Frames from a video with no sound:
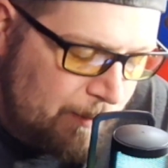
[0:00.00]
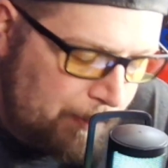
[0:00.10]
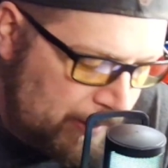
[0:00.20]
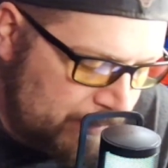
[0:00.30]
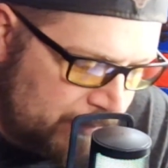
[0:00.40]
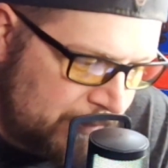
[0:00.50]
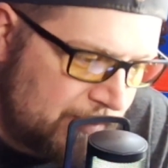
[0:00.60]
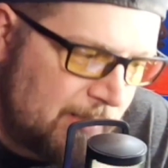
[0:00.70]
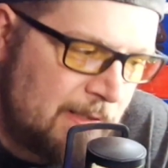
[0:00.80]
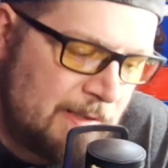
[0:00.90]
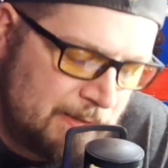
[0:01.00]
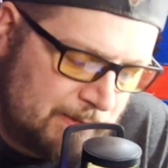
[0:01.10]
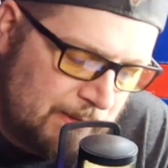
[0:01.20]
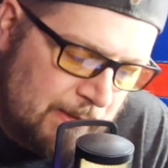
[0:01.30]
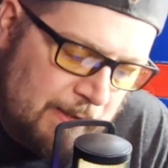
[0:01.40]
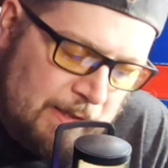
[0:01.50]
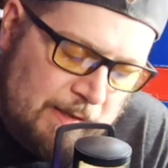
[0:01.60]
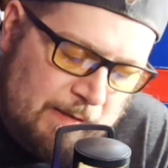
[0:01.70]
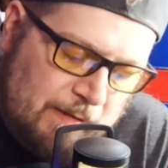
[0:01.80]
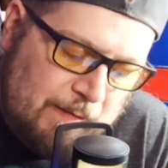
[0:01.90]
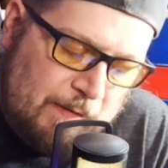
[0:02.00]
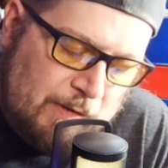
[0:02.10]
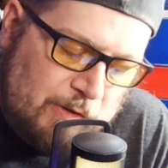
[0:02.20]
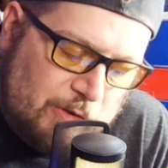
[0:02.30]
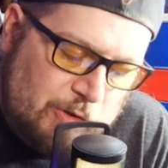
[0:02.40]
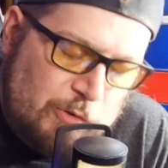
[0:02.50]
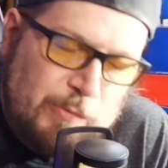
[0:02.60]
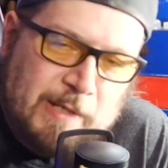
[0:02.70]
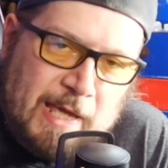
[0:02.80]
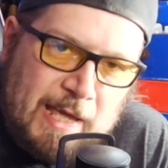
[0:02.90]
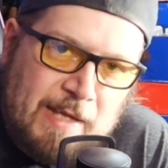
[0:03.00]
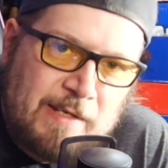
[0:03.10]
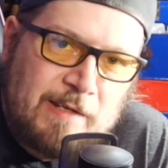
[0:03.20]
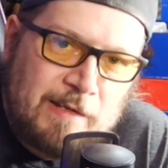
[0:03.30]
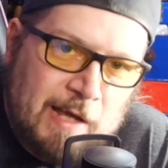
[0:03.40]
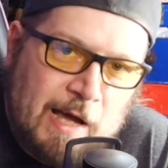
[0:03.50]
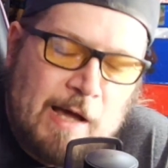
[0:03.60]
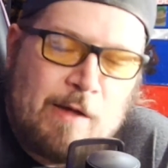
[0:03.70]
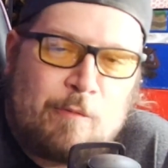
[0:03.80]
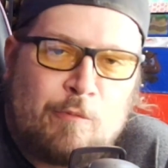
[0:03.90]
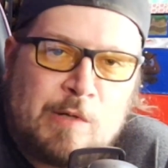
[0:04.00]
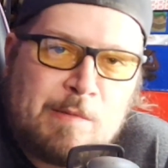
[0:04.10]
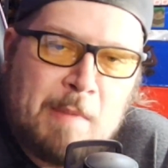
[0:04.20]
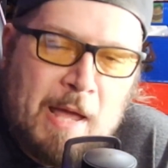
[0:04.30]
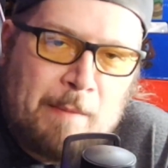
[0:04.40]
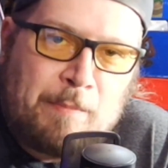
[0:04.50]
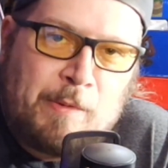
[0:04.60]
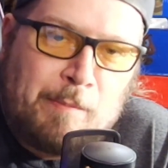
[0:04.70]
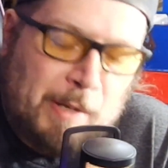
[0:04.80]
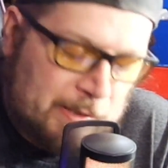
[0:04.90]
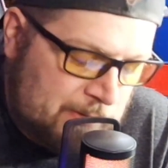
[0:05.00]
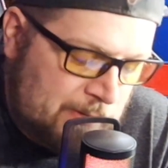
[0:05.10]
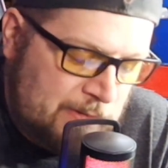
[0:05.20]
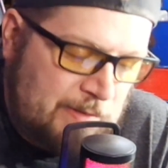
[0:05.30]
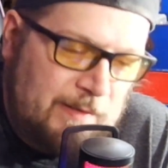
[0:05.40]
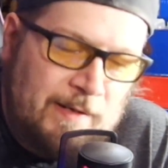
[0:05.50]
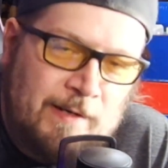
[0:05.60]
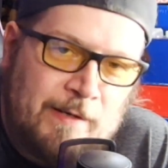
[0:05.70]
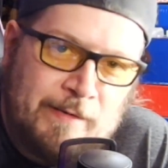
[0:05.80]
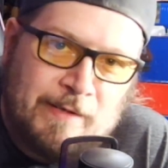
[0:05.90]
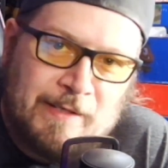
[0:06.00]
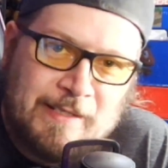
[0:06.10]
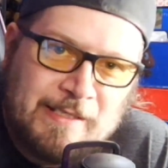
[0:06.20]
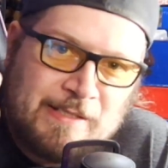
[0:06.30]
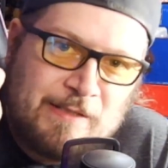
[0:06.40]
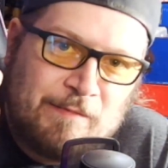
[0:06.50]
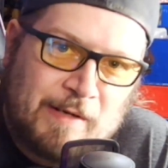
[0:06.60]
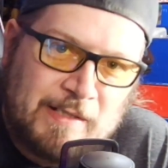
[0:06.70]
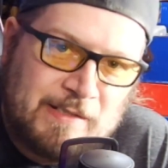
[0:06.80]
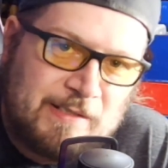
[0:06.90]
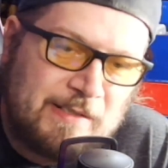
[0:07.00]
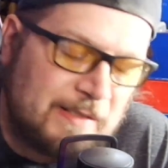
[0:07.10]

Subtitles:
the buttons is you can not remap the buttons on these devices